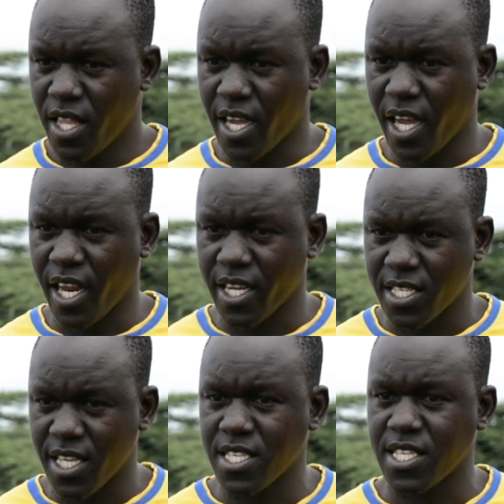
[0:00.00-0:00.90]
They can
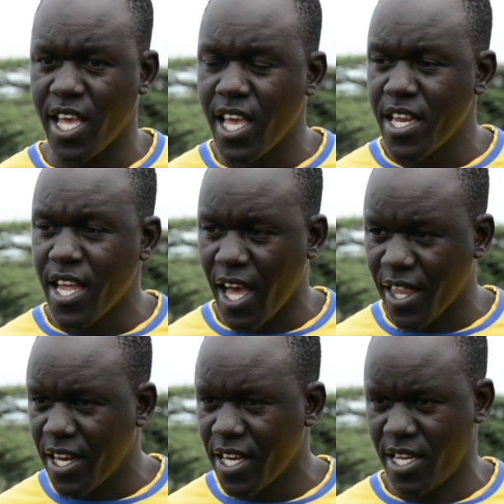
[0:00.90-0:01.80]
access any
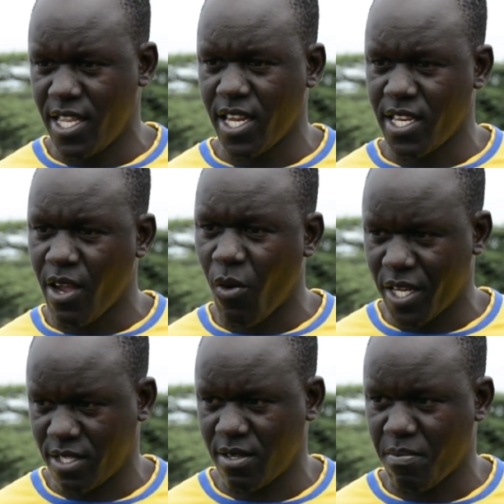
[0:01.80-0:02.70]
other need that they
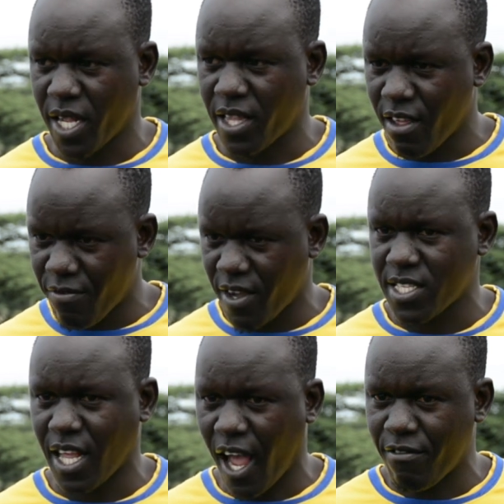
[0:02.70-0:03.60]
want. But the
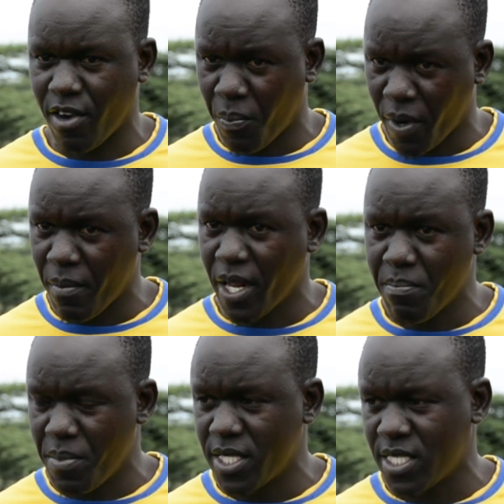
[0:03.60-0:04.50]
first up, the primary
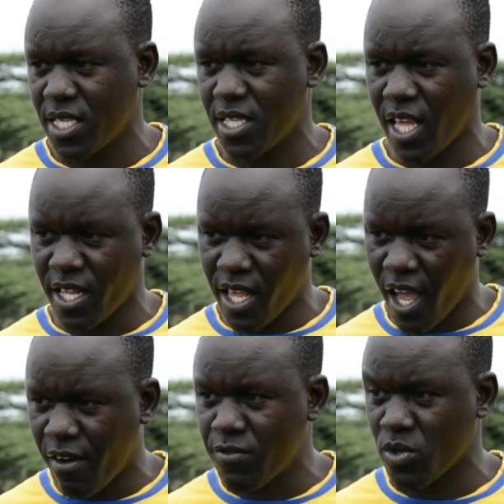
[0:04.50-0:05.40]
bit that they
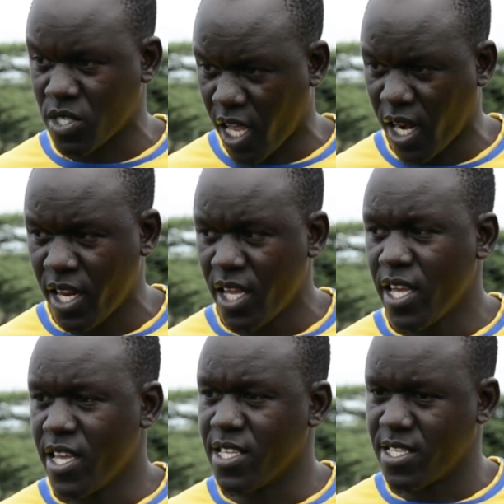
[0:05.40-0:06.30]
have to sell
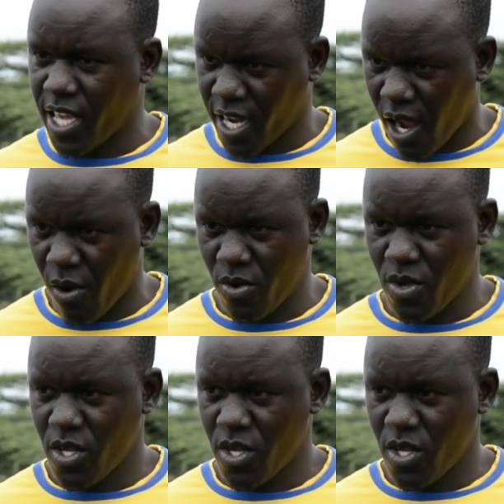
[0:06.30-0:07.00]
is the cow.